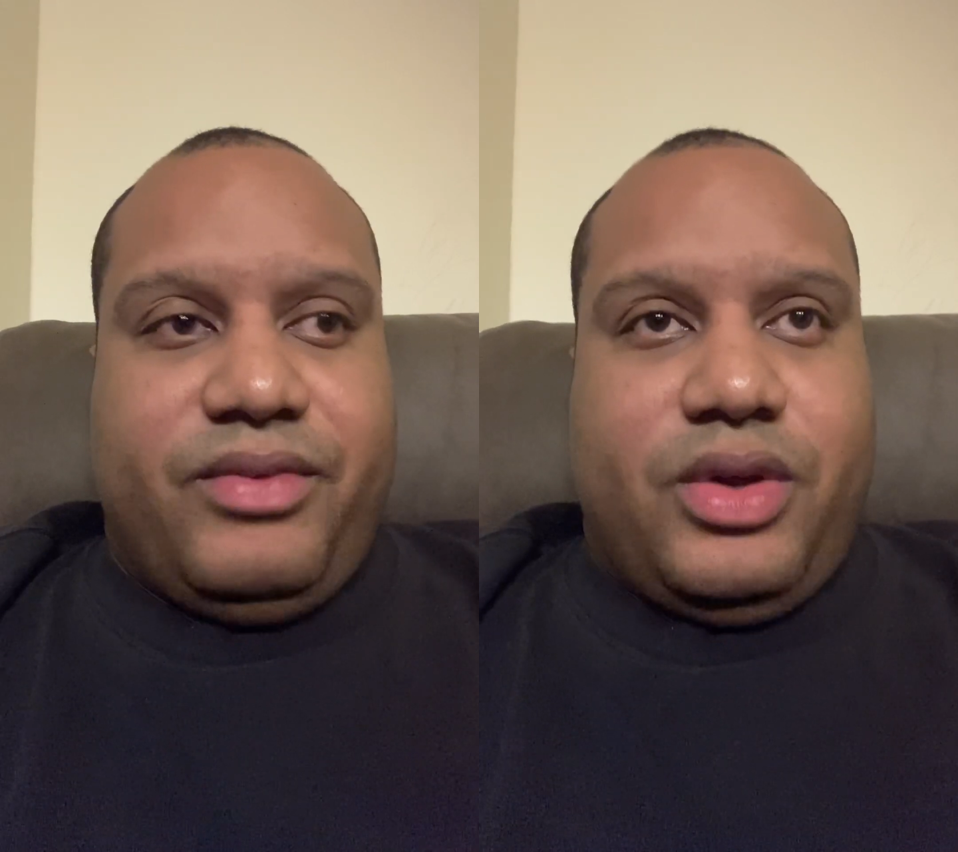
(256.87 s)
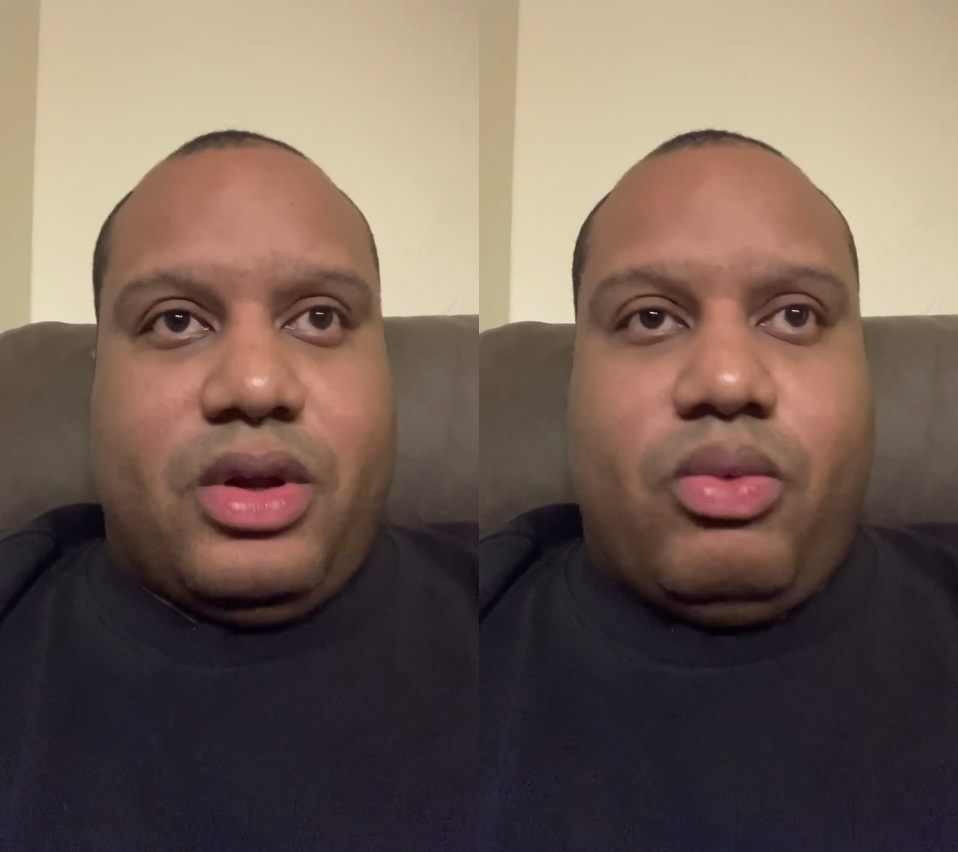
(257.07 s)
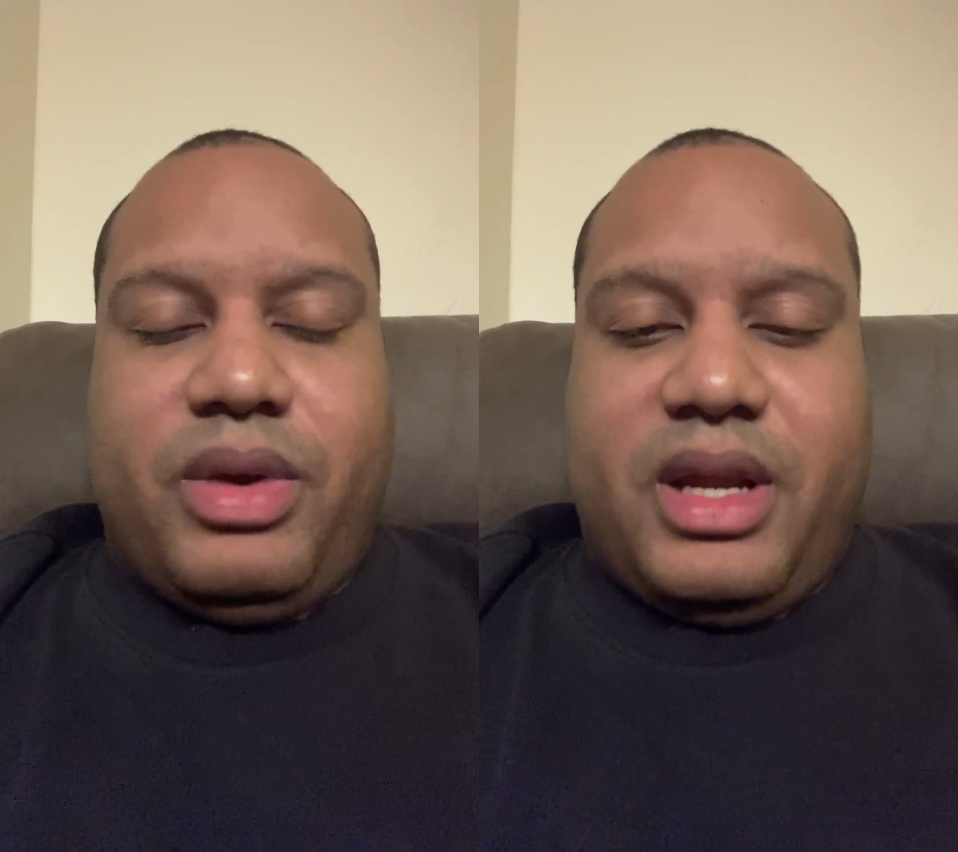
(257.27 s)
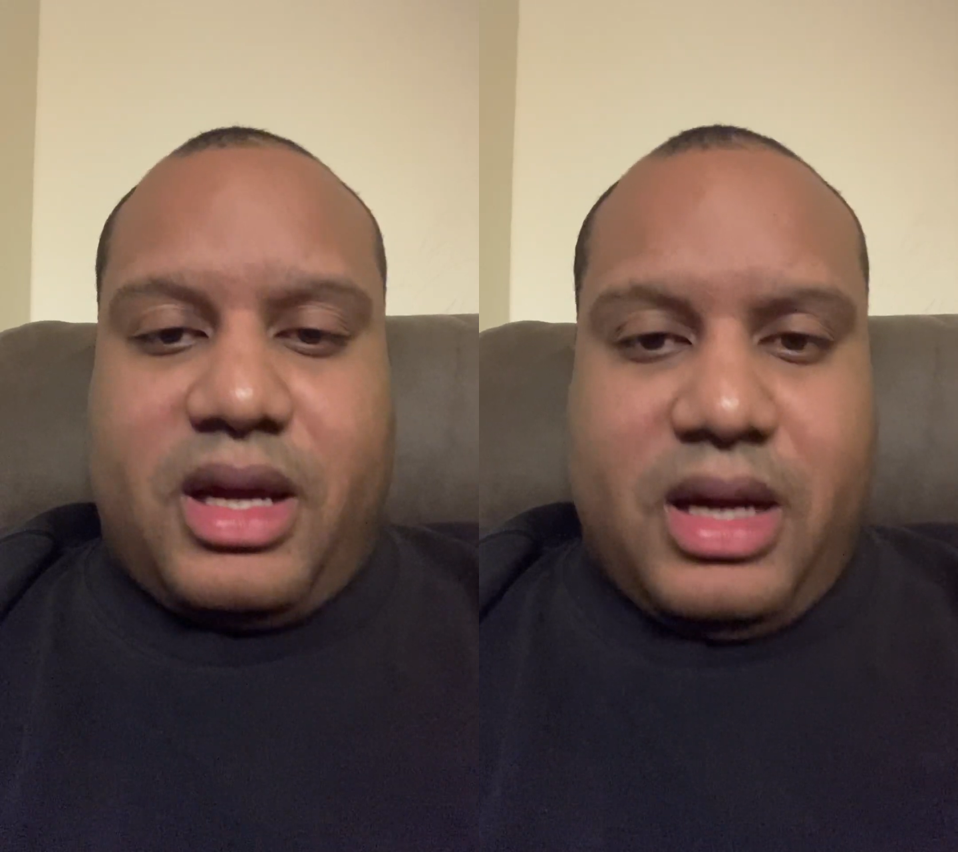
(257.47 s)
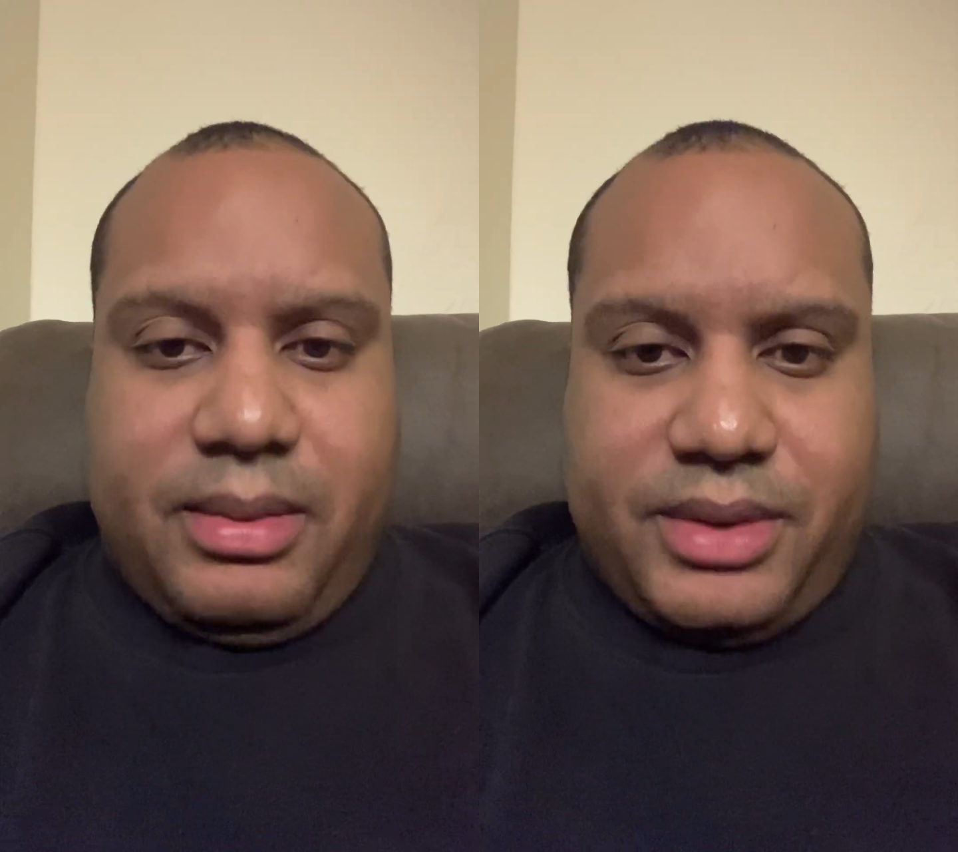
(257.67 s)
you know, when it
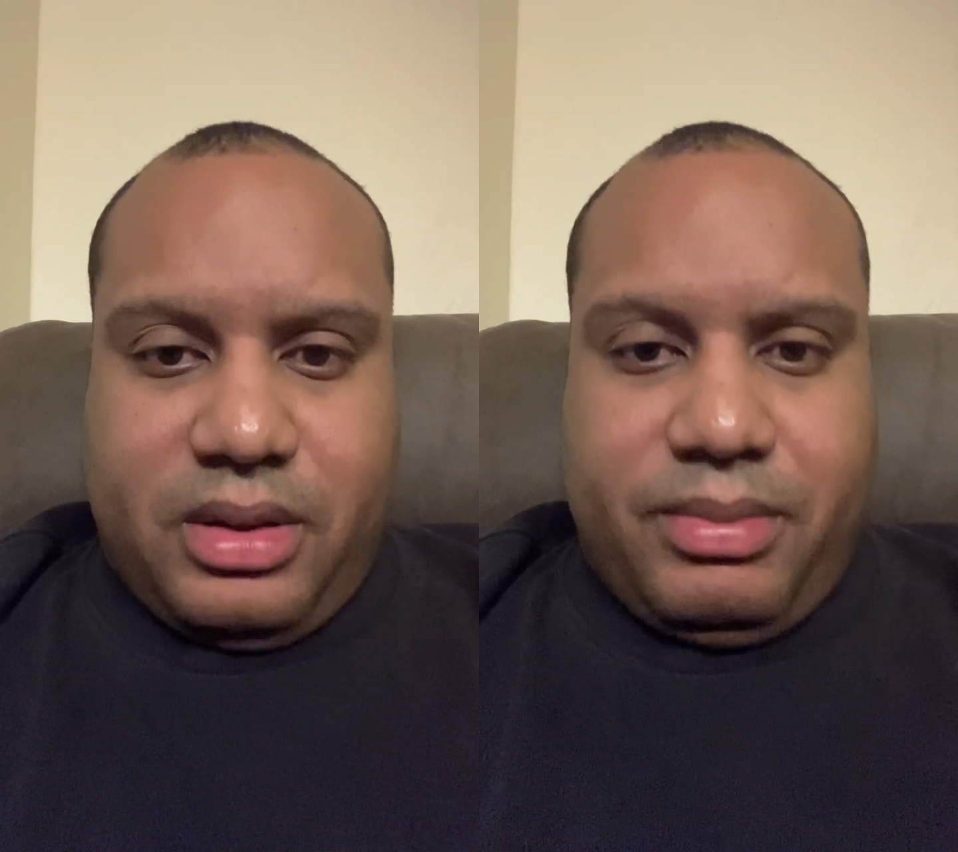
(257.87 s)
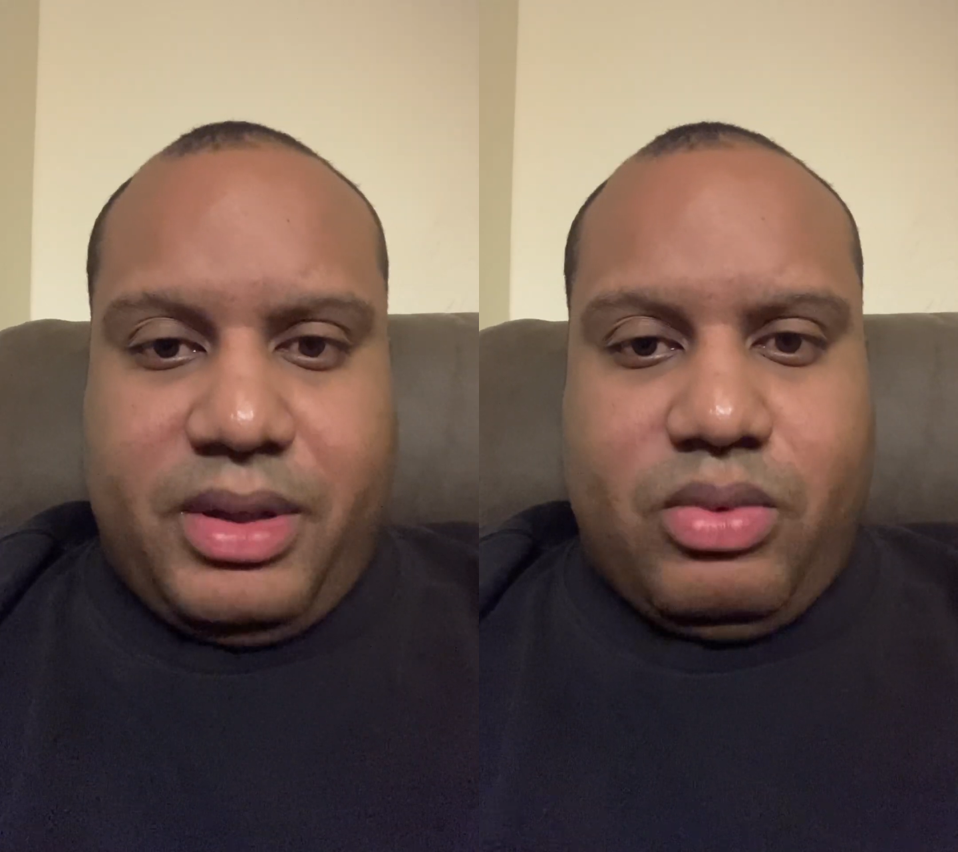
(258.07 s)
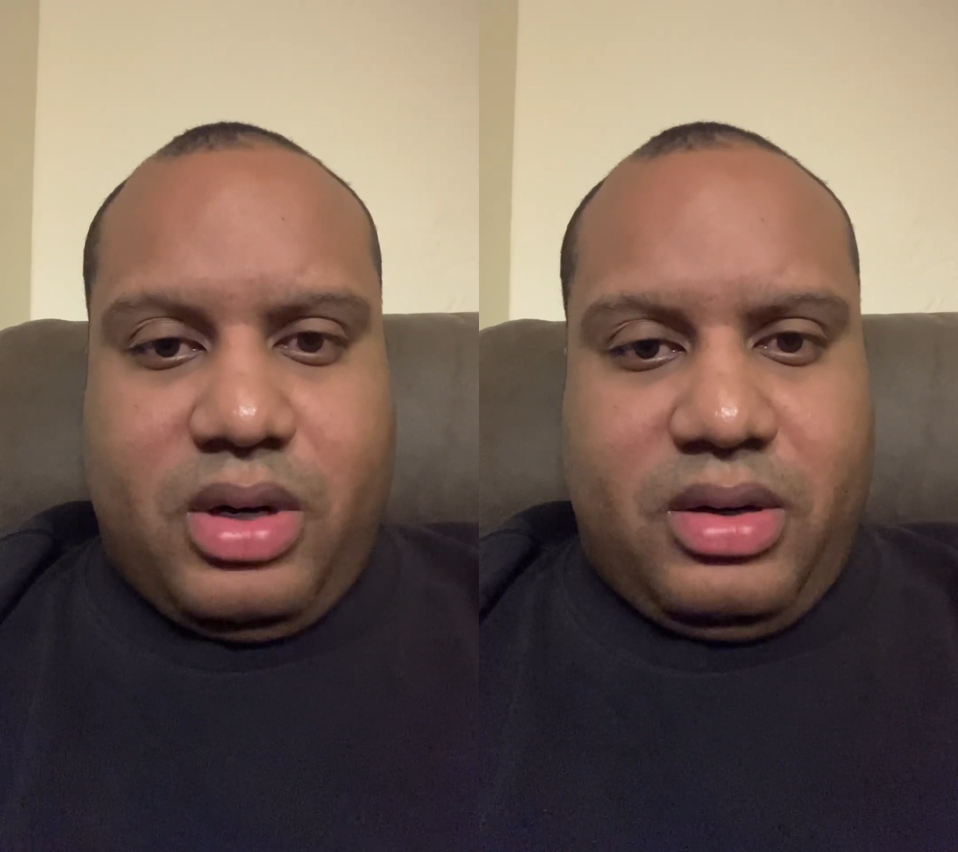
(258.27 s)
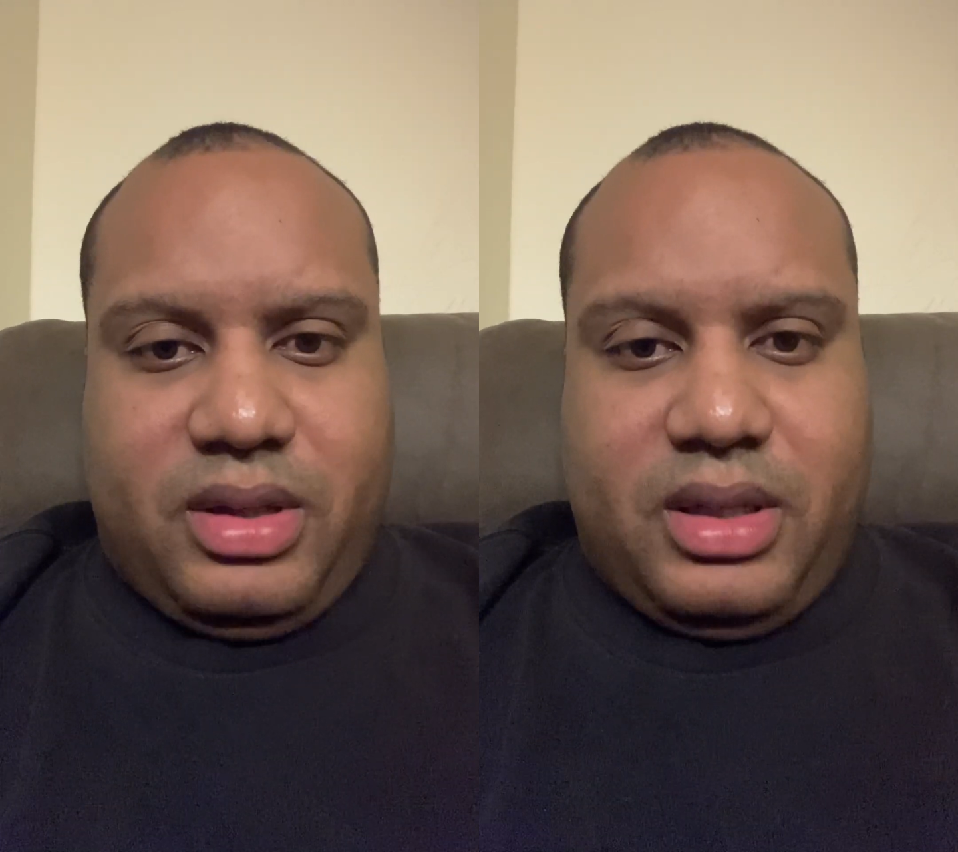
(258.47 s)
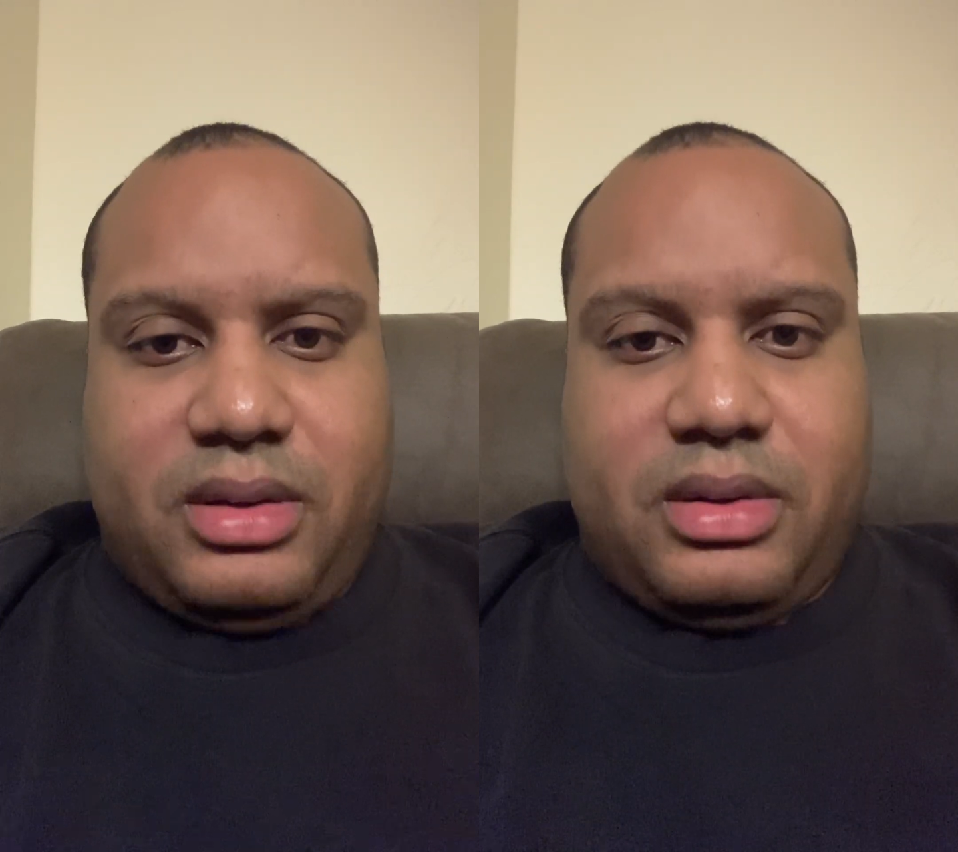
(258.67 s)
comes, it'll be worth
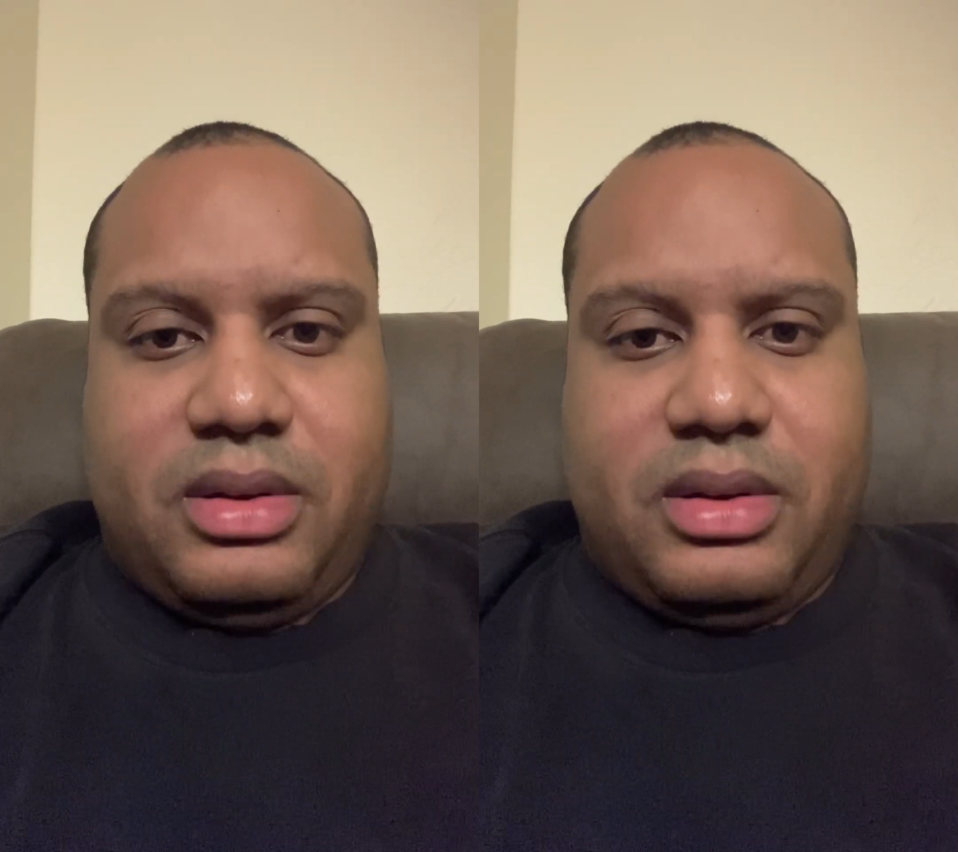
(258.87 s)
it.